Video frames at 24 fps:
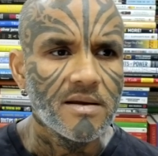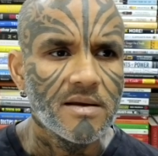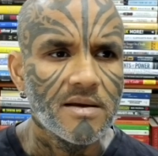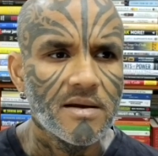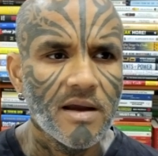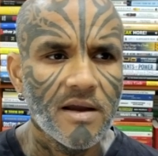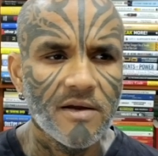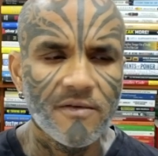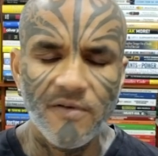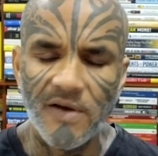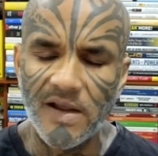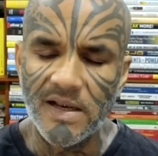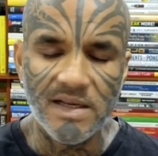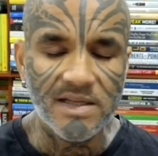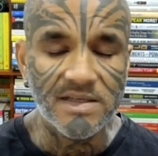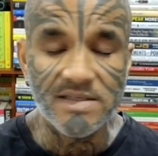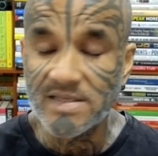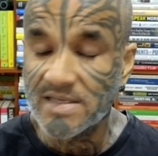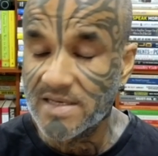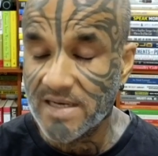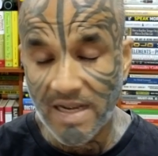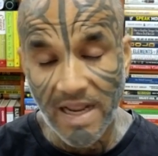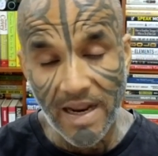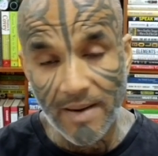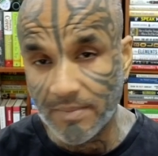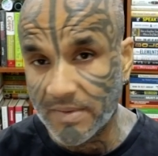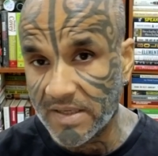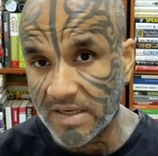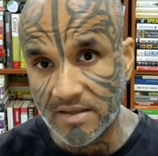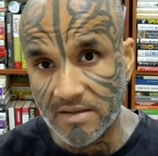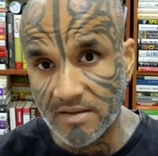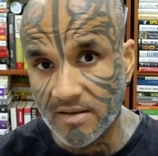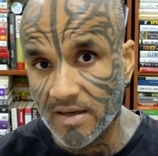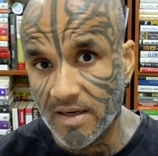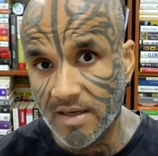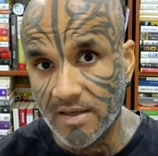I finally snapped at
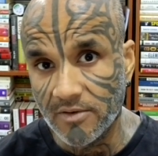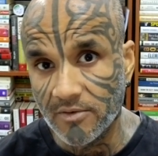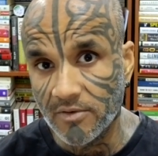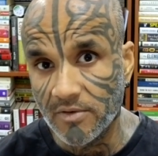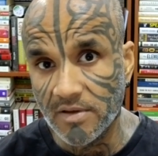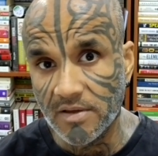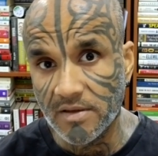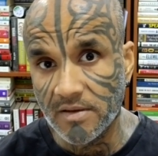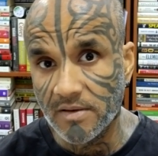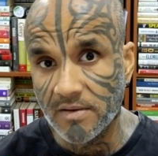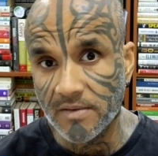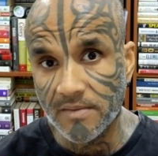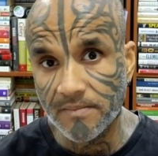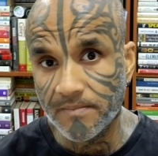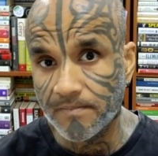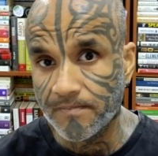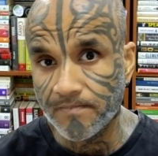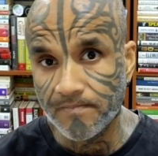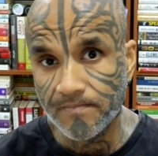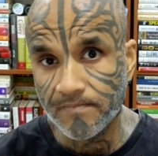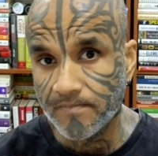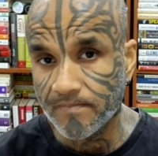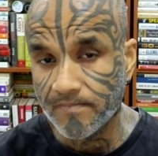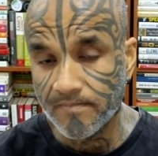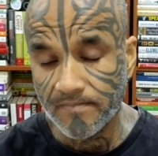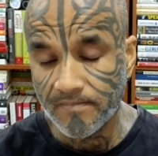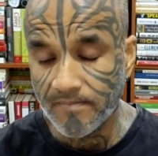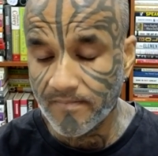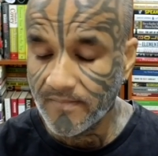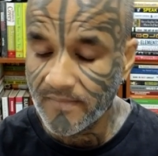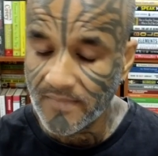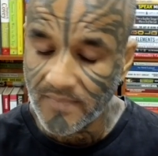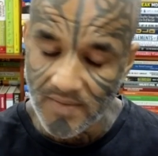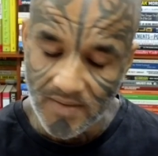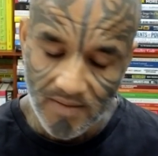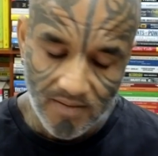her. I told her, um,
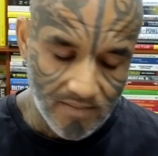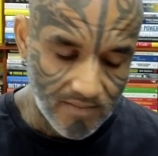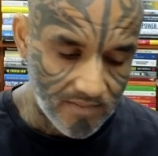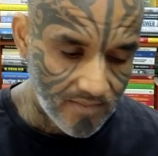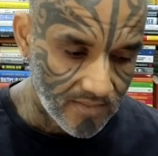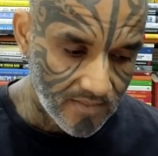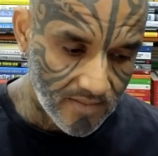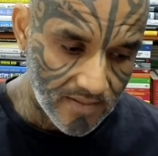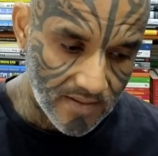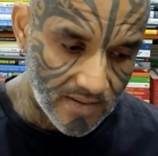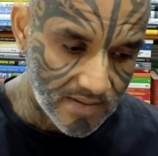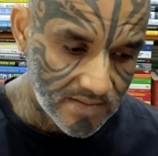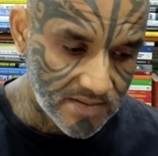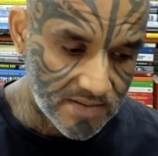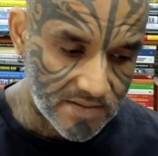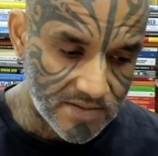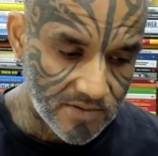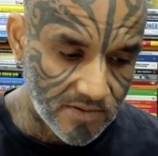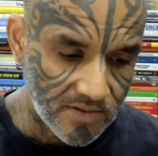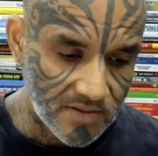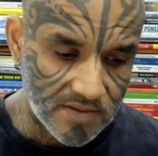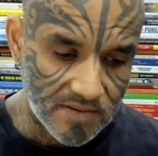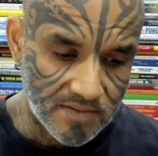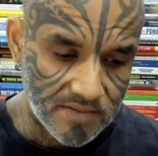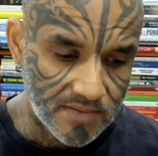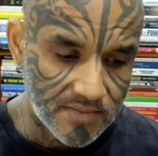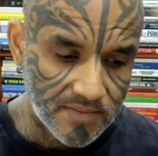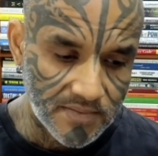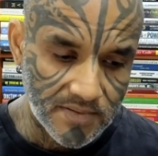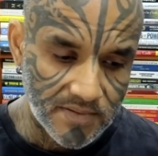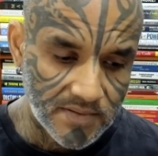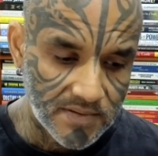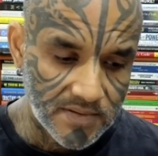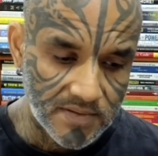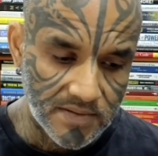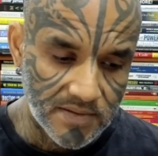I just told
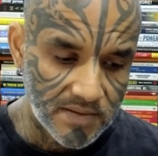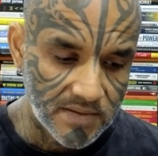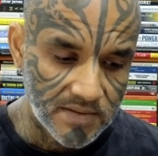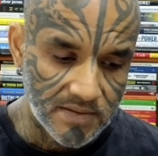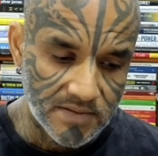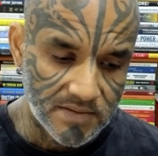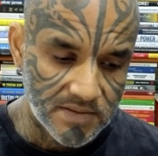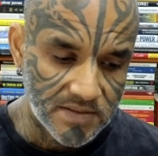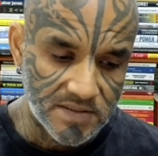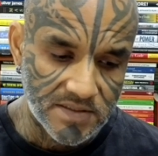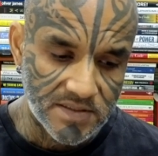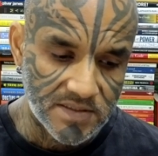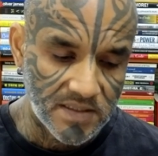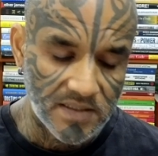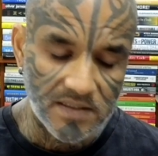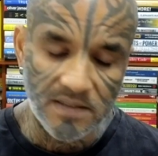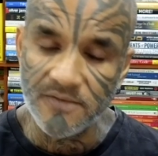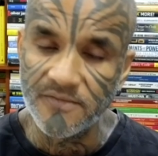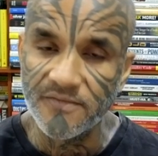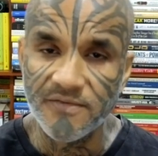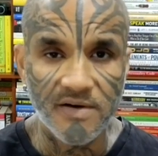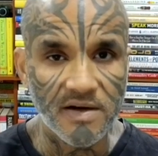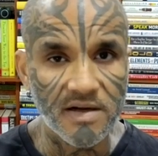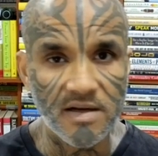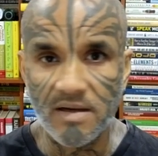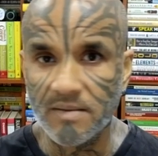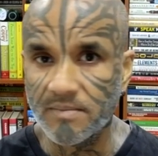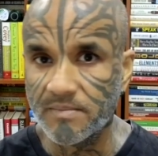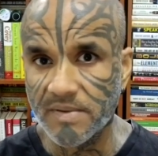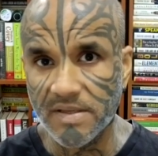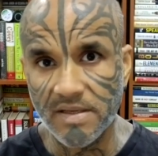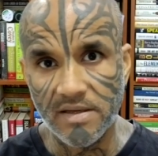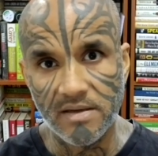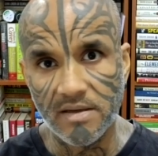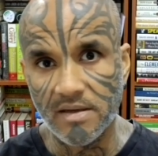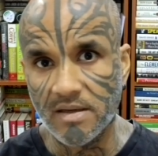her, you know, just shut the fuck up.
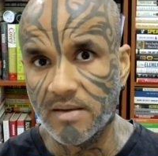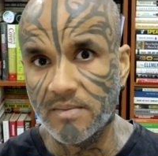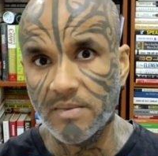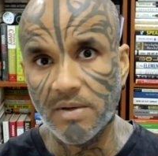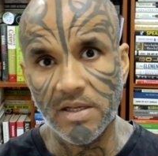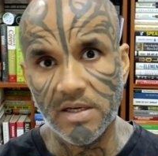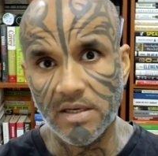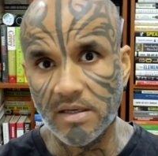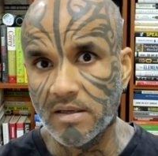Come on.